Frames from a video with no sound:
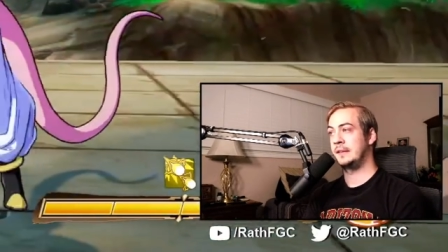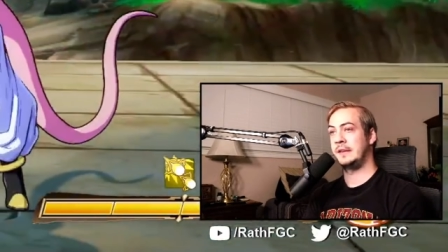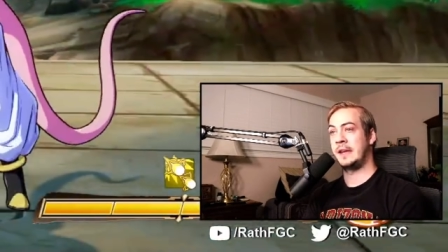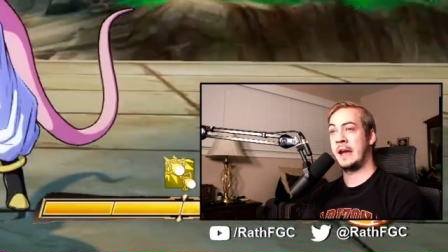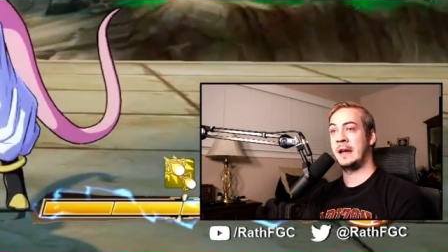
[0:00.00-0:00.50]

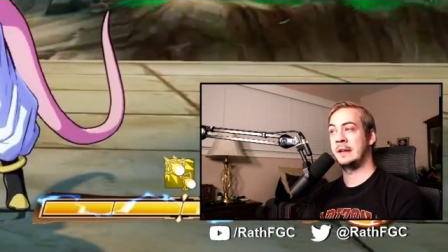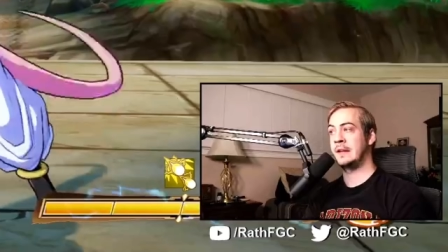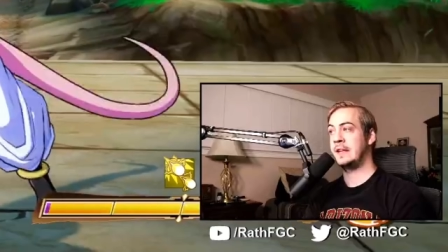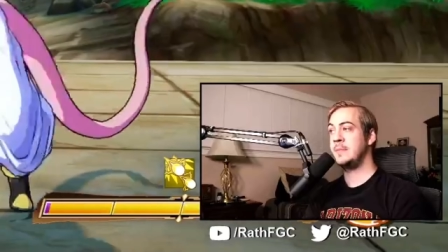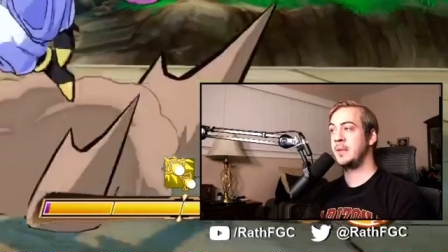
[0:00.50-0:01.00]
yeah,
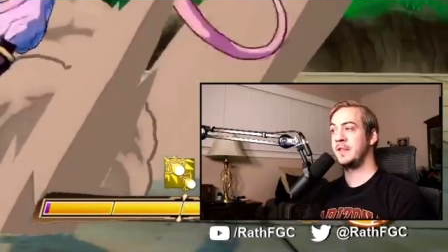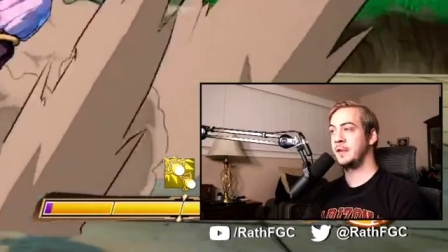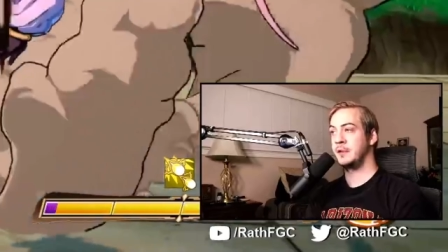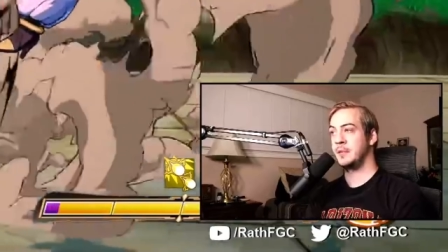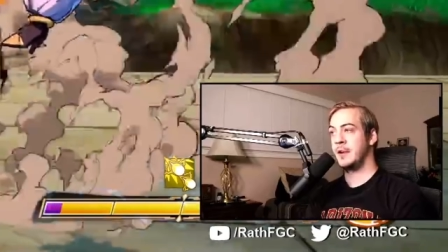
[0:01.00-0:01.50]
they keep
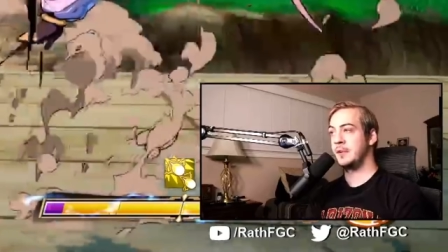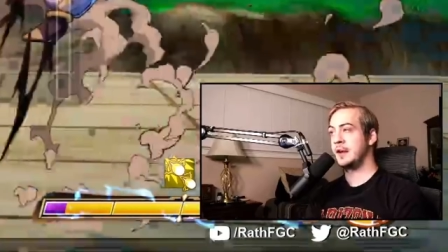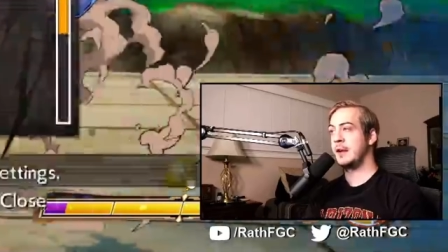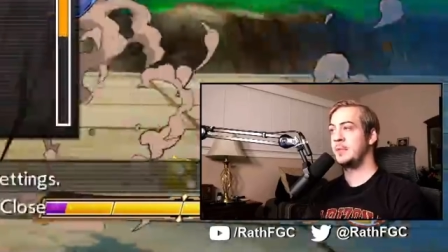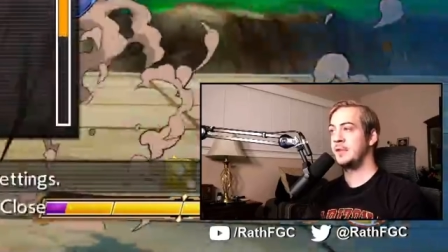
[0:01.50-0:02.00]
buffing her command
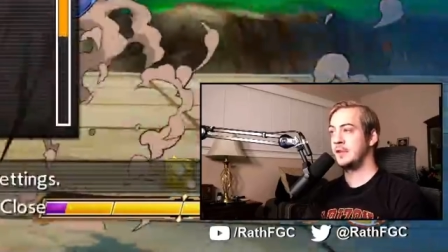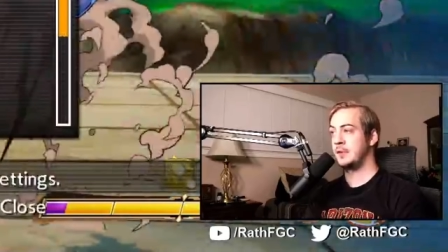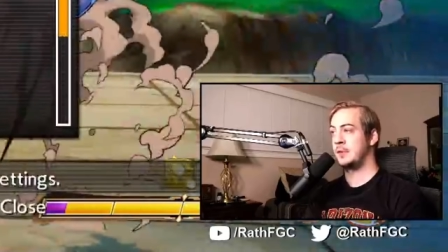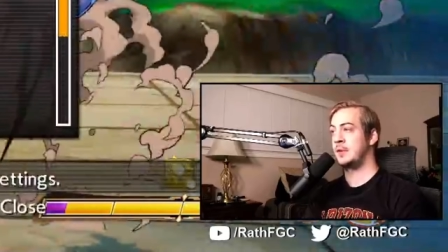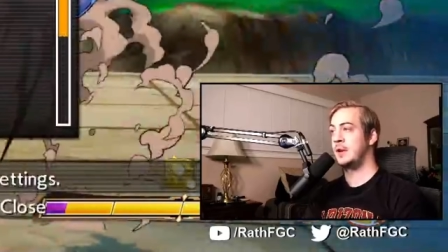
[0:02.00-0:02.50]
grab.
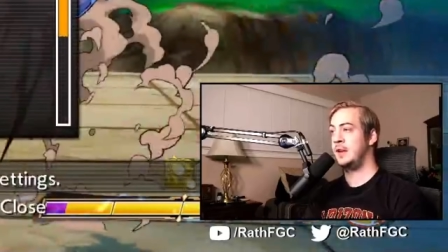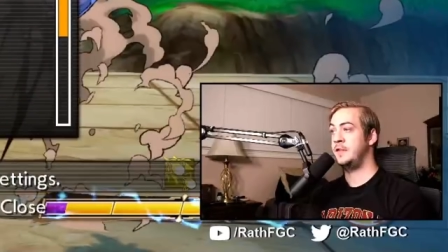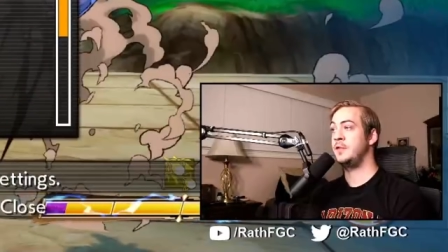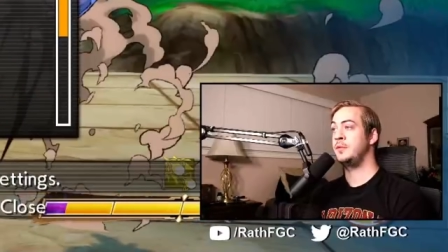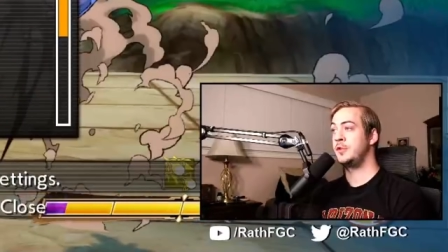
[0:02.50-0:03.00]
So
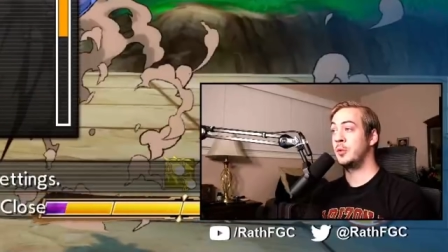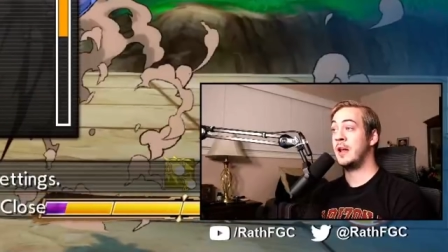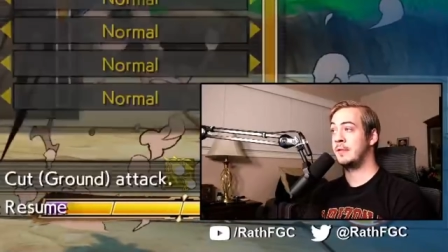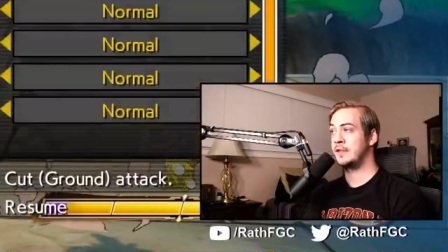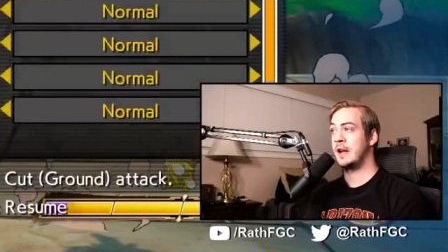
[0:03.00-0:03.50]
if you don't
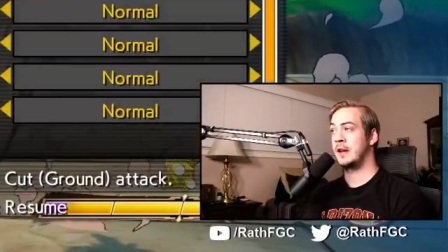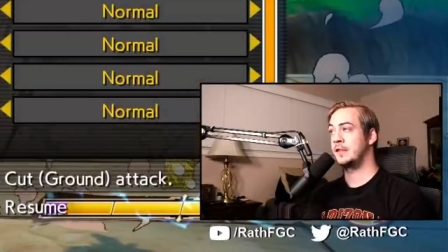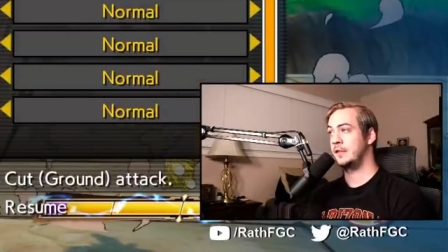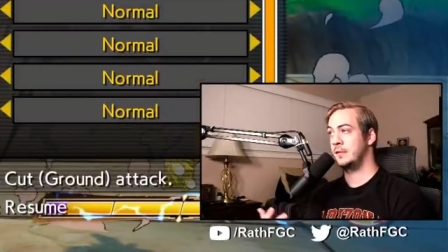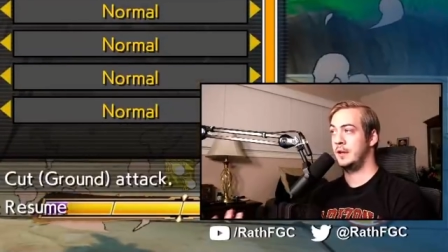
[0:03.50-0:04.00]
have
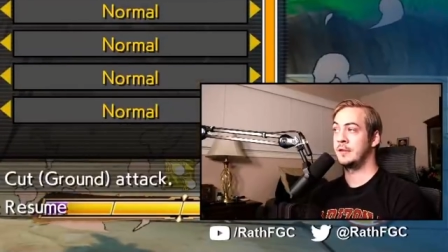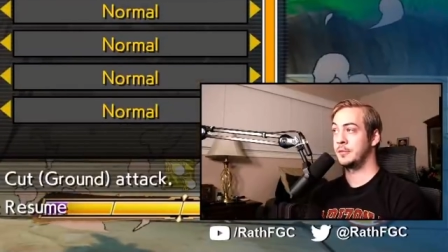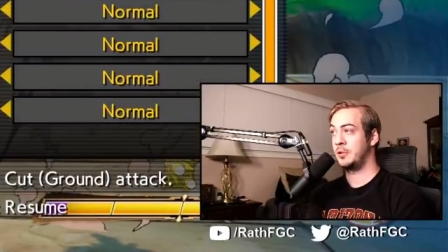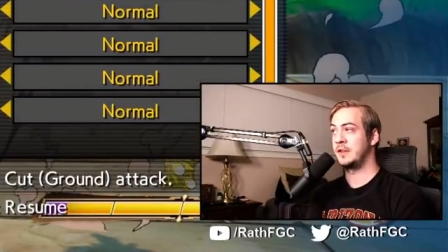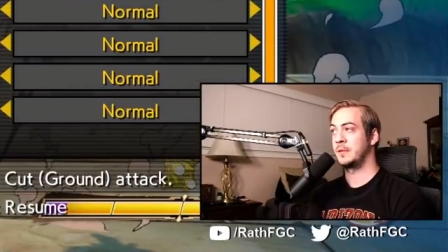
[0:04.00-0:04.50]
stocks, it's
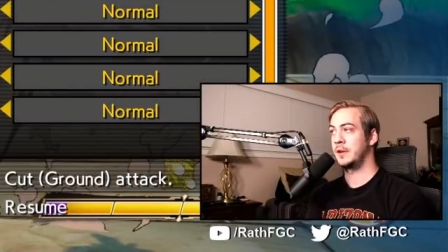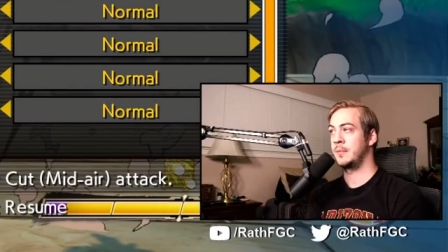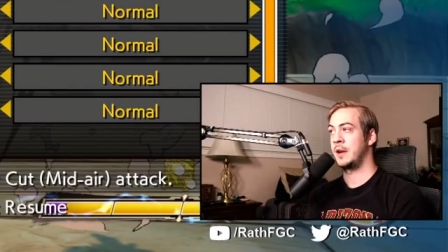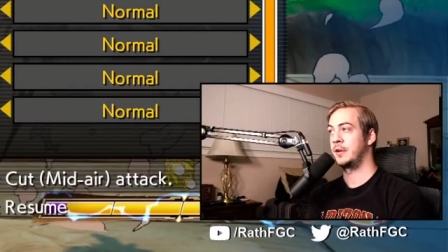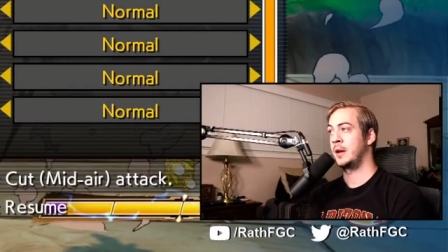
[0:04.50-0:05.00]
replaced with the
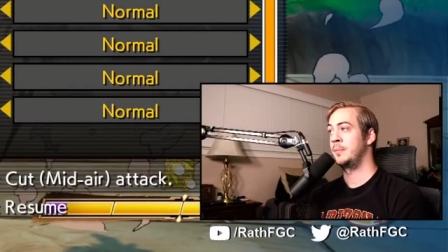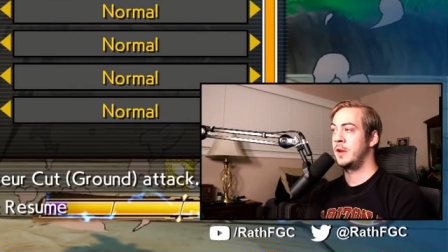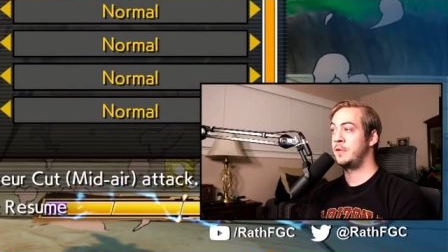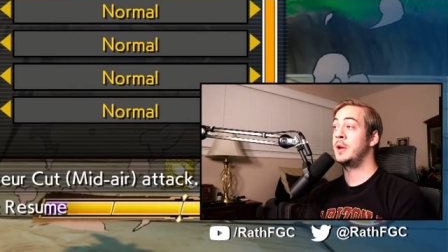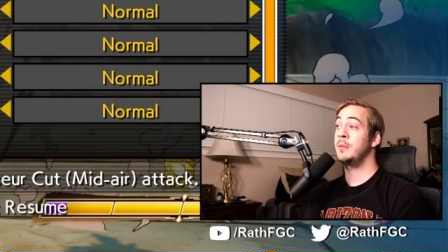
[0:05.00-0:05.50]
command grab.
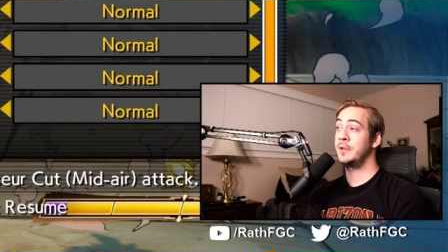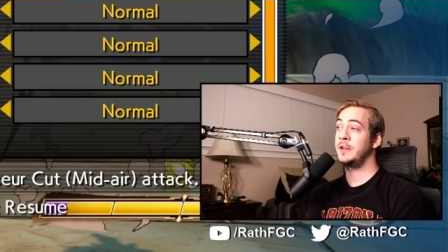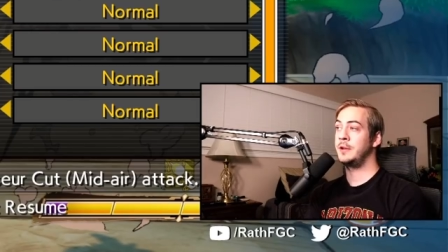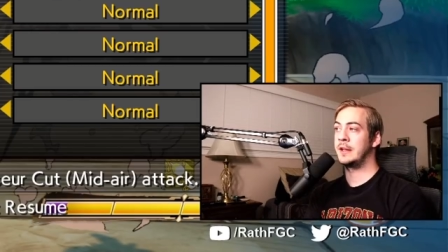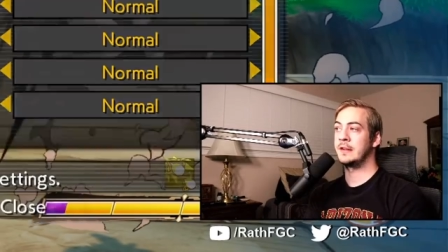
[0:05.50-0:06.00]
If you hit with
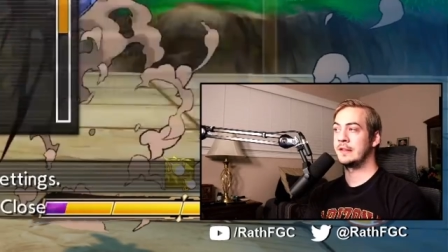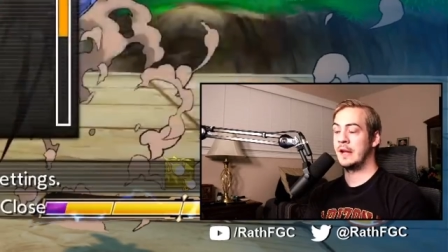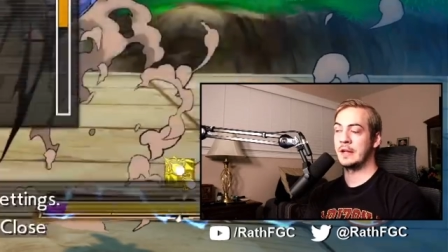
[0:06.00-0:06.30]
it, you get the stock,